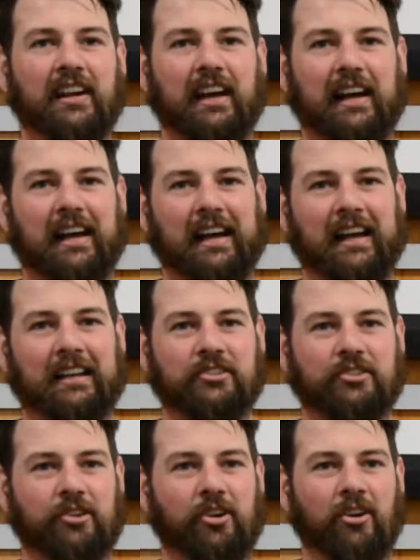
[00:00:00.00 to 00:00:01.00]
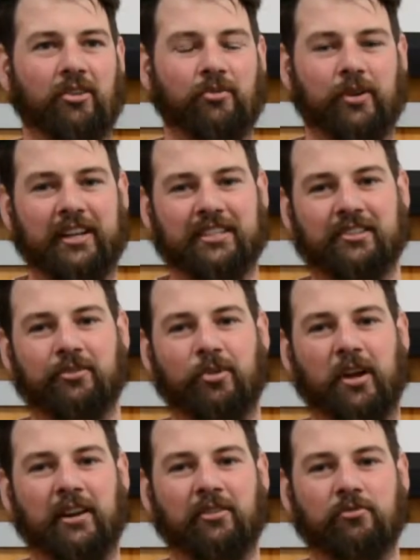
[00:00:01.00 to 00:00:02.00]
a strong recent
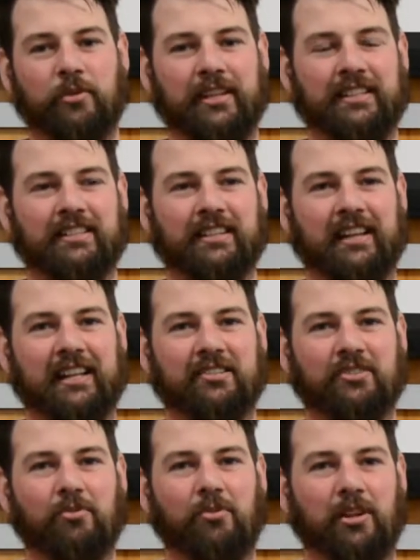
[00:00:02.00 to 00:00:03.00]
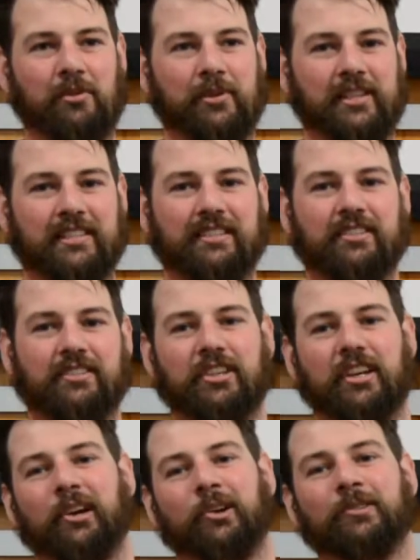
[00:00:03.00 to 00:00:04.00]
run of wins against the Wallabies.
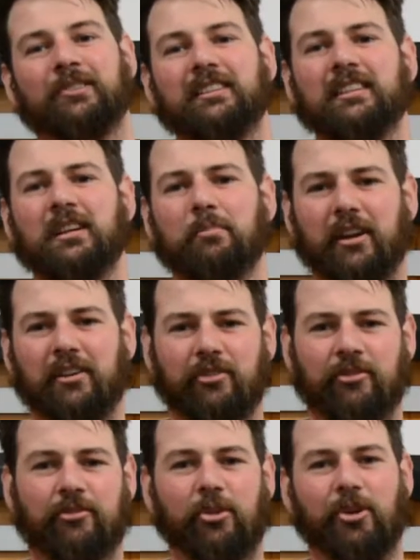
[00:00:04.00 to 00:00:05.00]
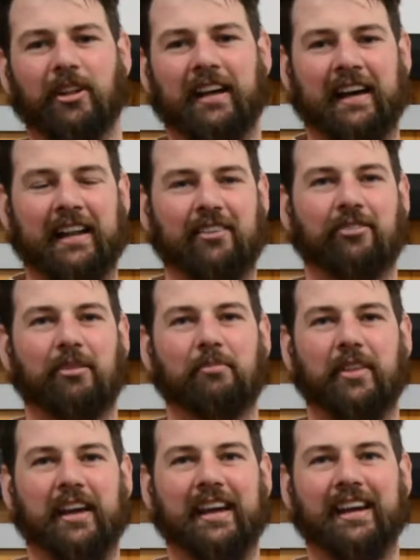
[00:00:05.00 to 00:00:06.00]
So bit of a fallout from
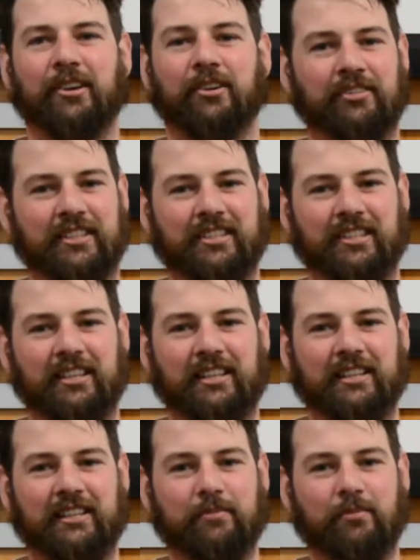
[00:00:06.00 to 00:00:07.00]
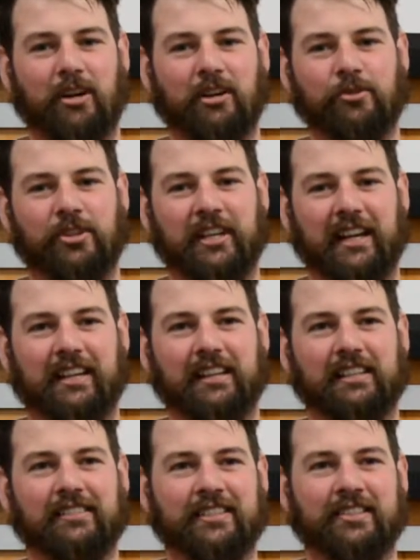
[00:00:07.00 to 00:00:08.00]
there. Obviously Michael
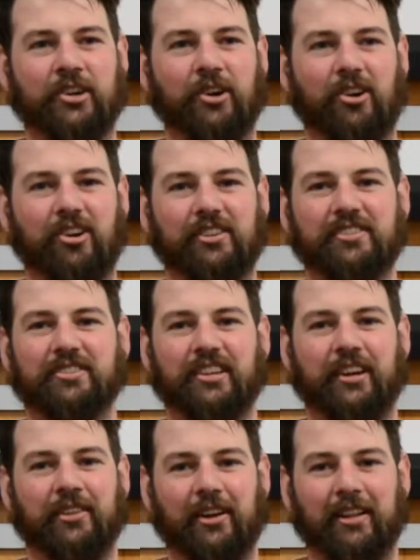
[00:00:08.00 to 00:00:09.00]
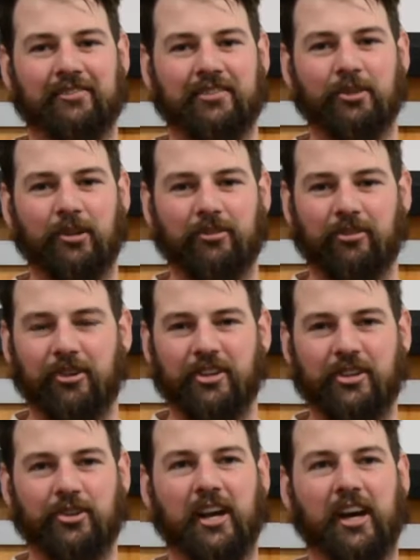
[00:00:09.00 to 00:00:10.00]
Checker is gone, so they'll have to look for a
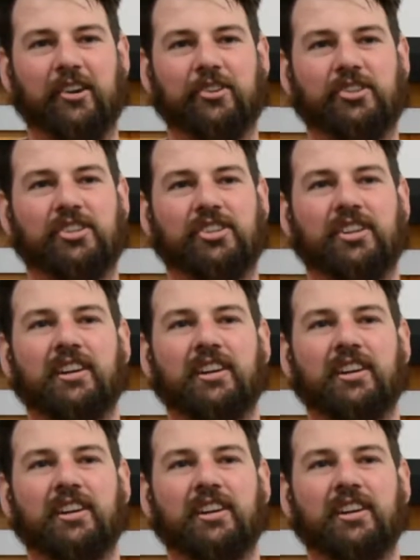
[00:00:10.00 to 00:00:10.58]
new coach,